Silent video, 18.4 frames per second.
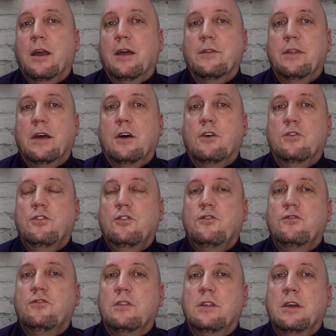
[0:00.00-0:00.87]
and they'll
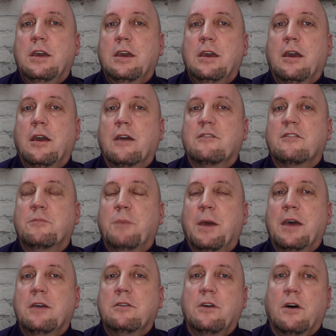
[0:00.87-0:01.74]
usually
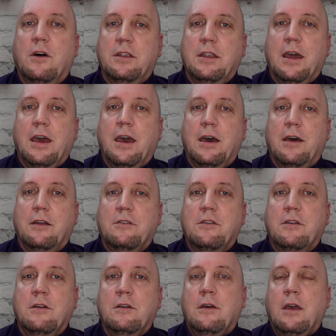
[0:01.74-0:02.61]
expand on
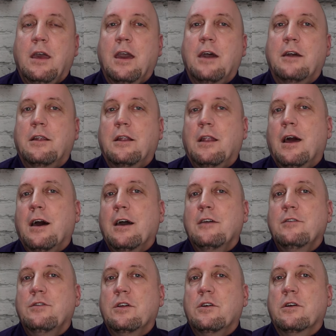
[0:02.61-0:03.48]
that and
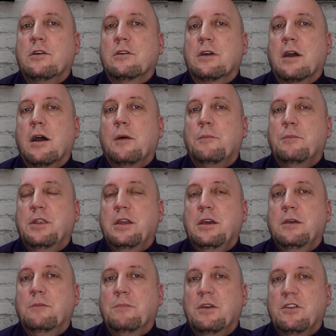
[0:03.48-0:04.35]
align their
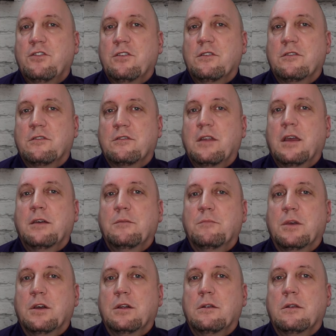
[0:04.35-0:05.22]
company mission
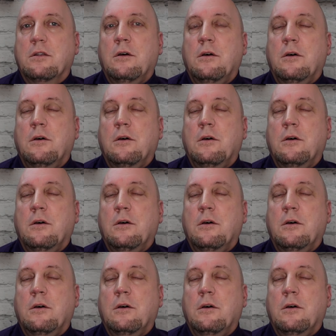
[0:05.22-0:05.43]
statement